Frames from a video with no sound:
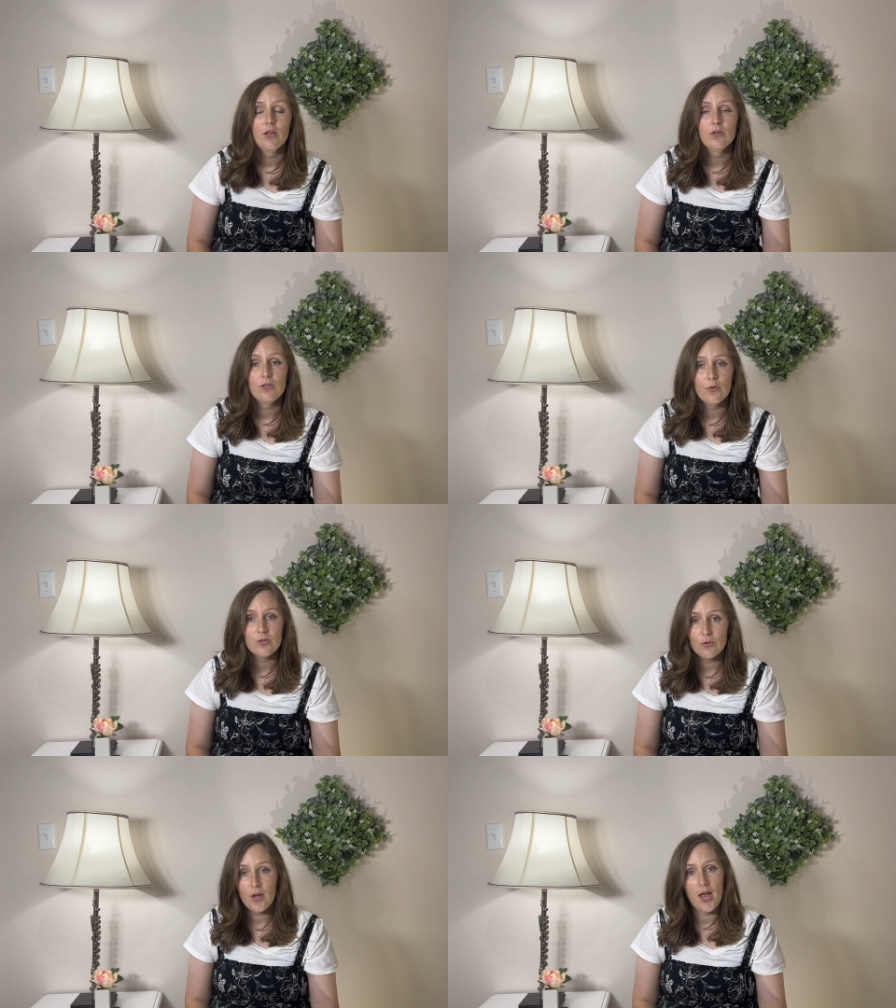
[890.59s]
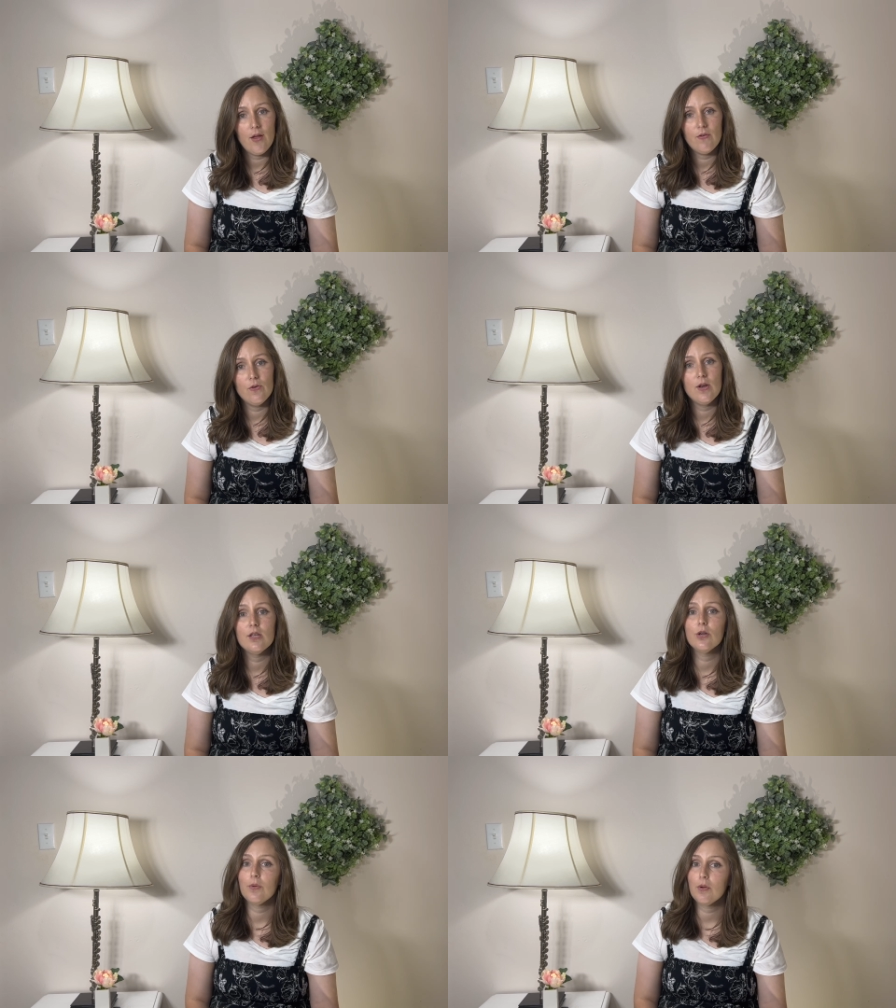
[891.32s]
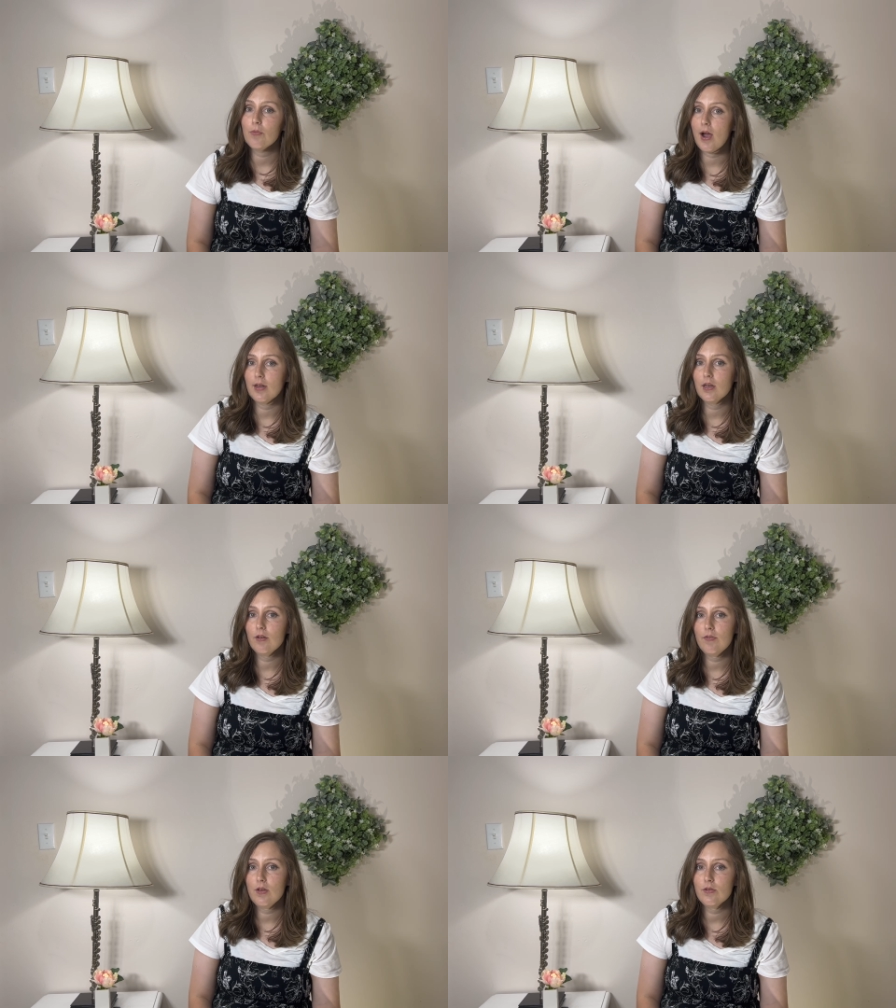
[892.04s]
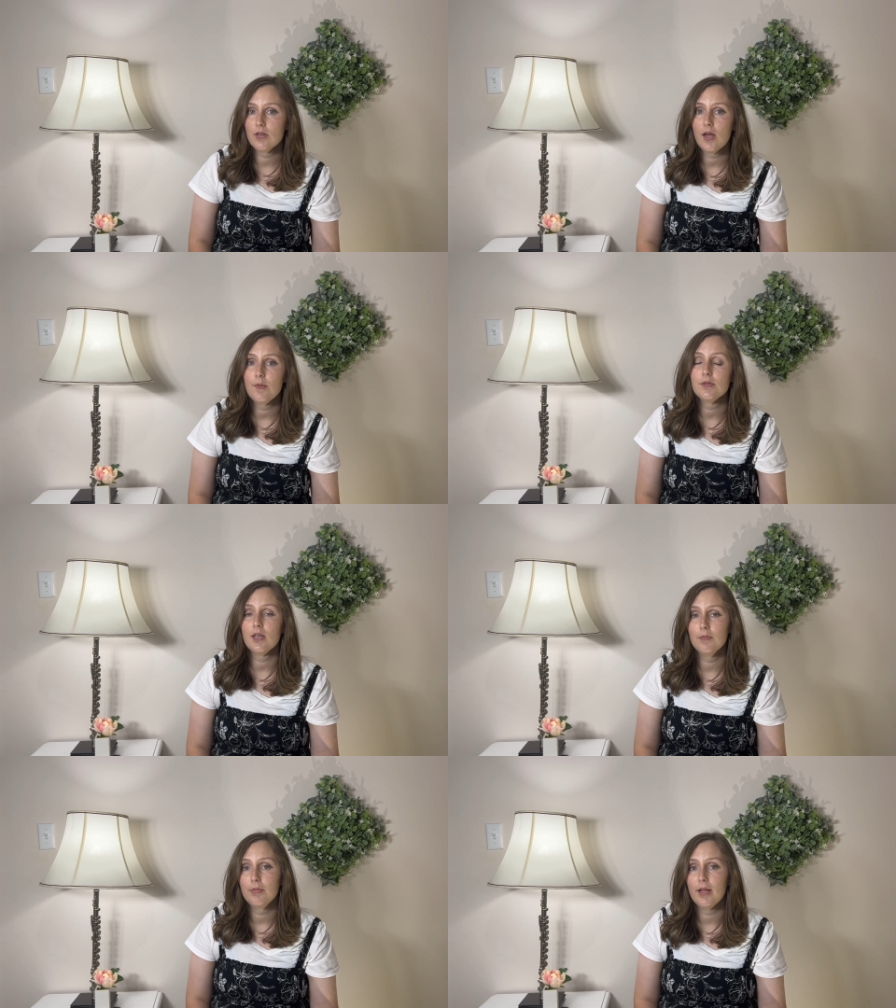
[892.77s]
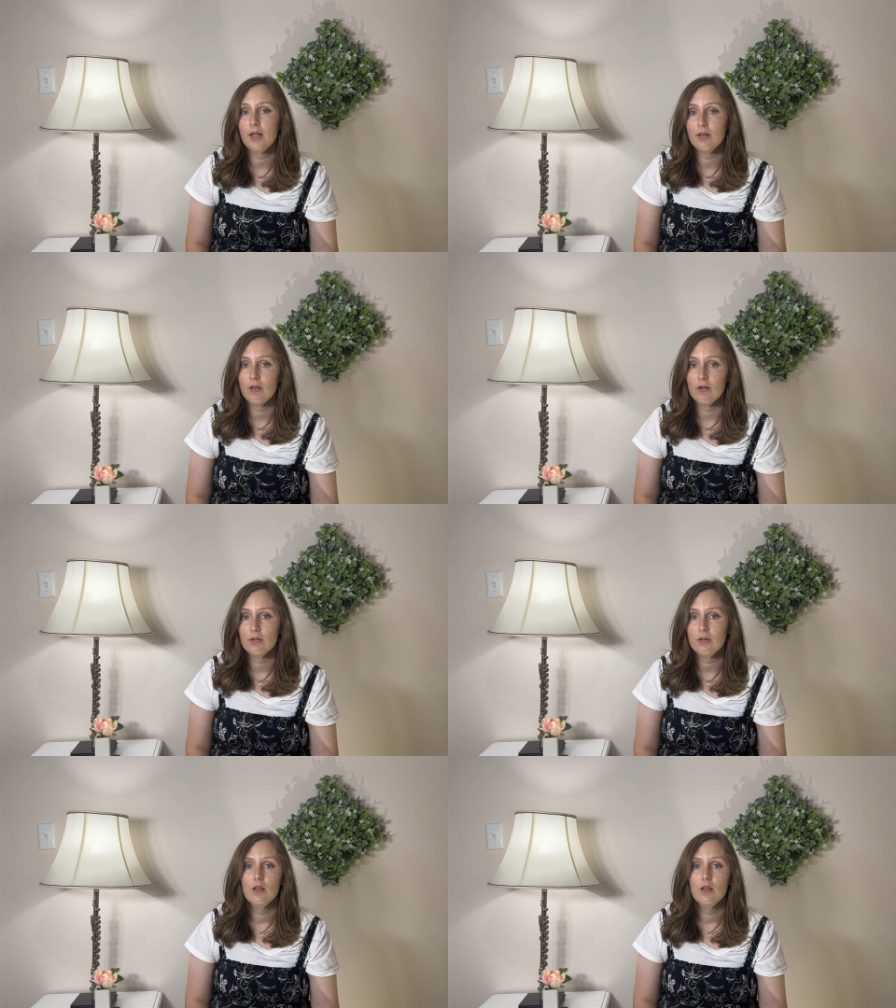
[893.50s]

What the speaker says: So it's okay if you need to rewind it a few times and play along.